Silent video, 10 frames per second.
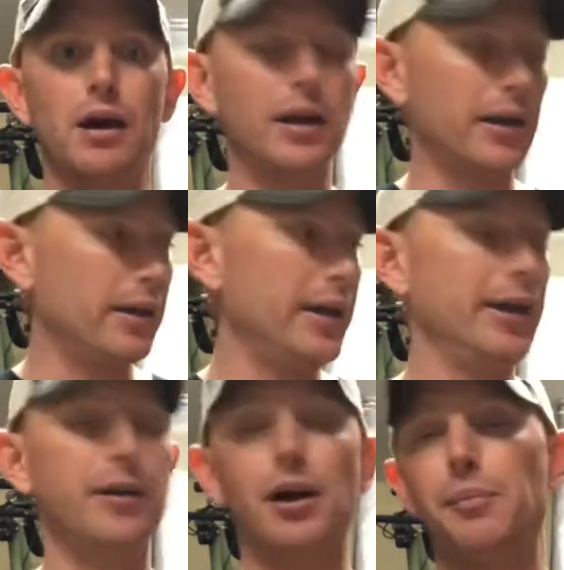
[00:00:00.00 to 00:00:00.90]
Hit
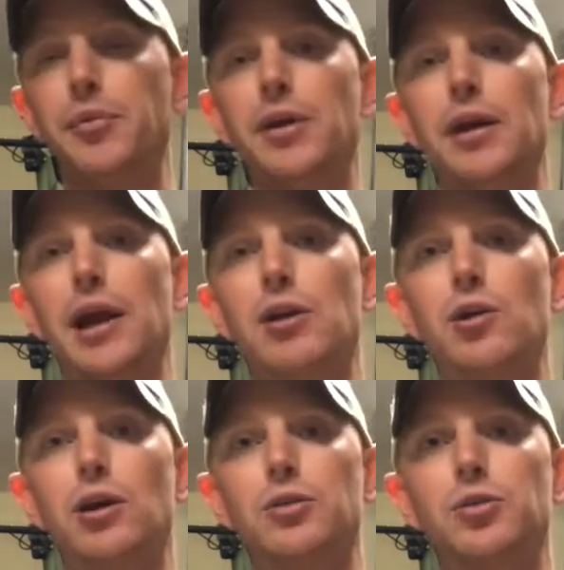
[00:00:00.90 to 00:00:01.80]
up the
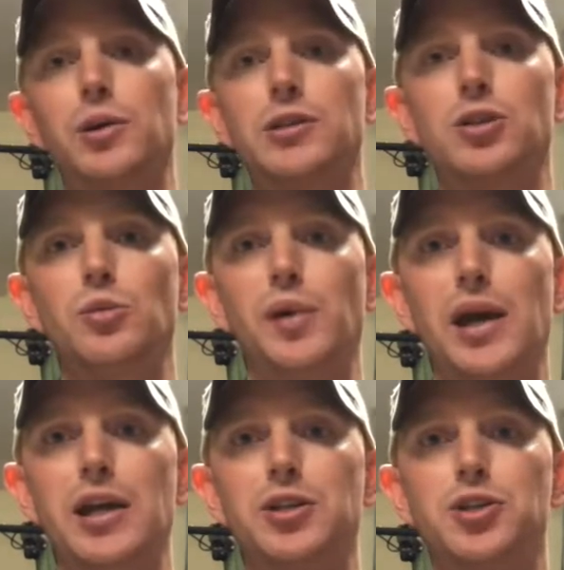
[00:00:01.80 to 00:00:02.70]
NRL 22
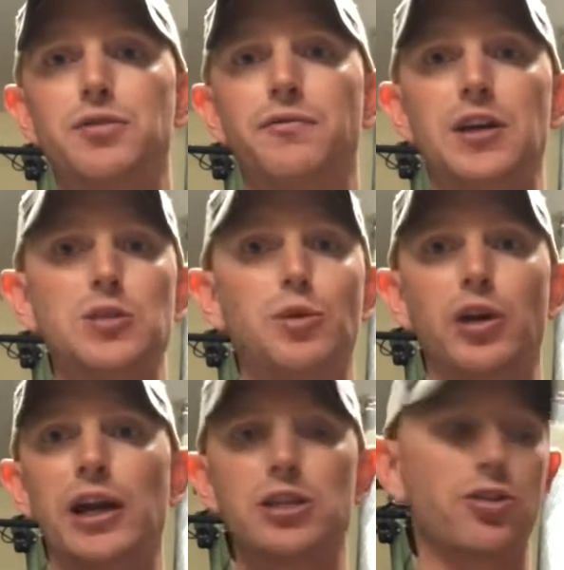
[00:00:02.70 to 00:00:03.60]
page, Facebook,
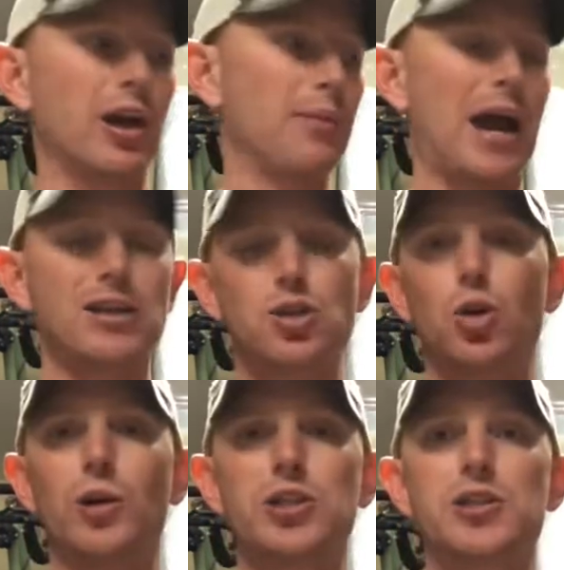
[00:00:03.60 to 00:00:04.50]
Instagram. Ask your
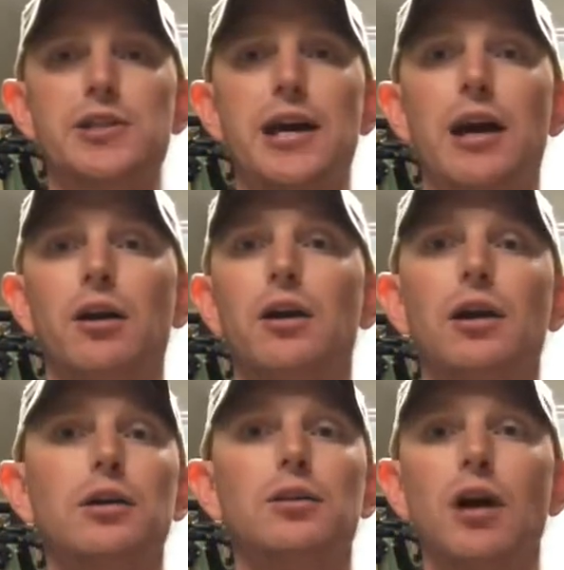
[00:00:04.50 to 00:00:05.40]
questions there.
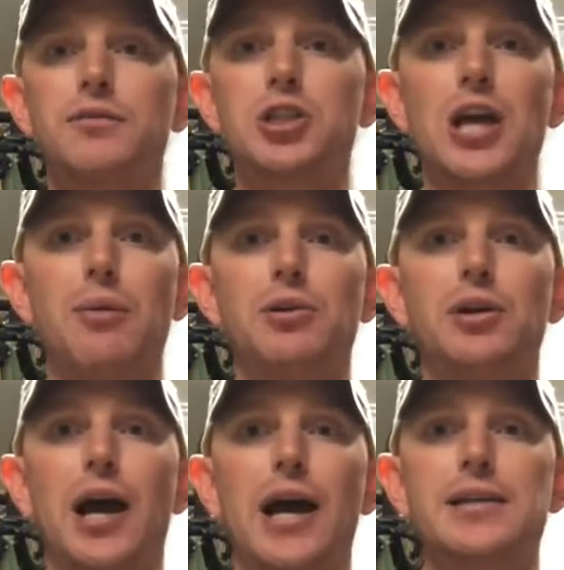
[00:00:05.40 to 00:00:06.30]
Love to chat with you
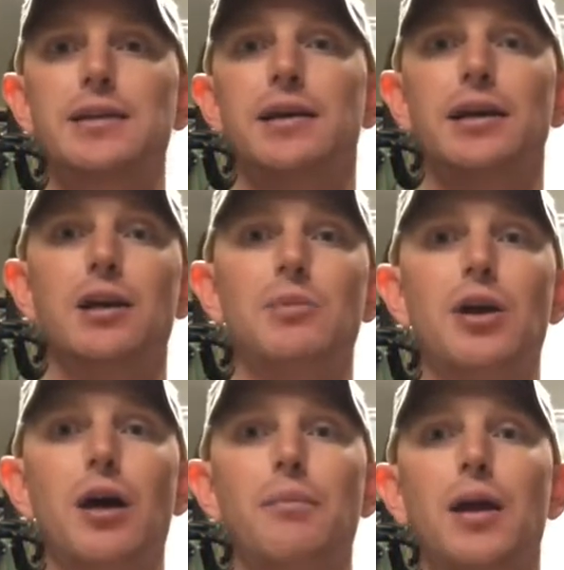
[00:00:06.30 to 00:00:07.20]
guys. Hit me
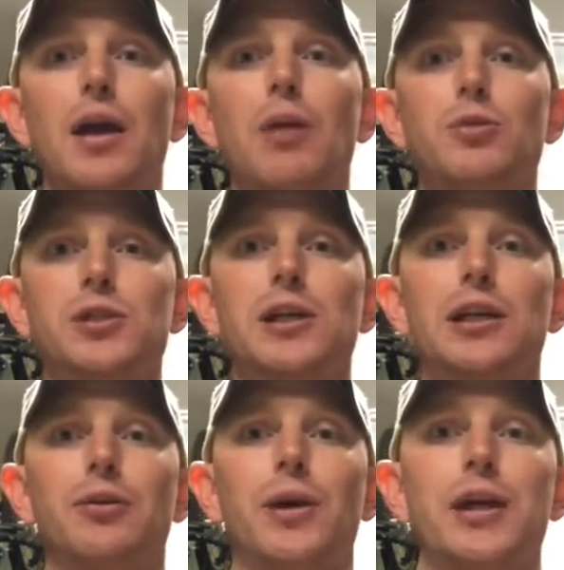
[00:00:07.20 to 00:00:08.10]
up, and we'll see you at
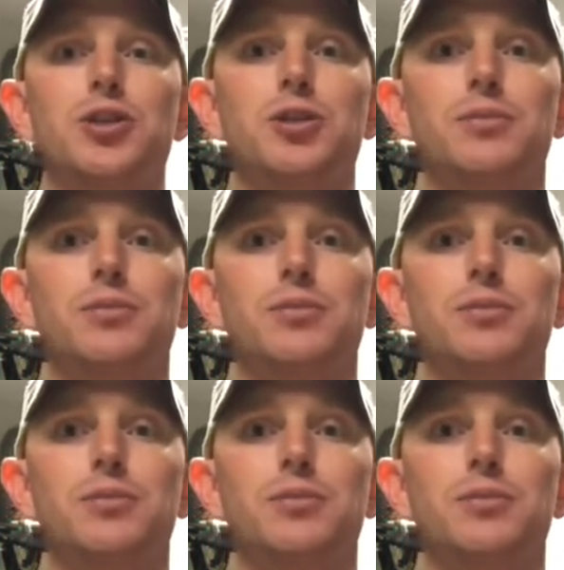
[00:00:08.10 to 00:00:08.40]
the range.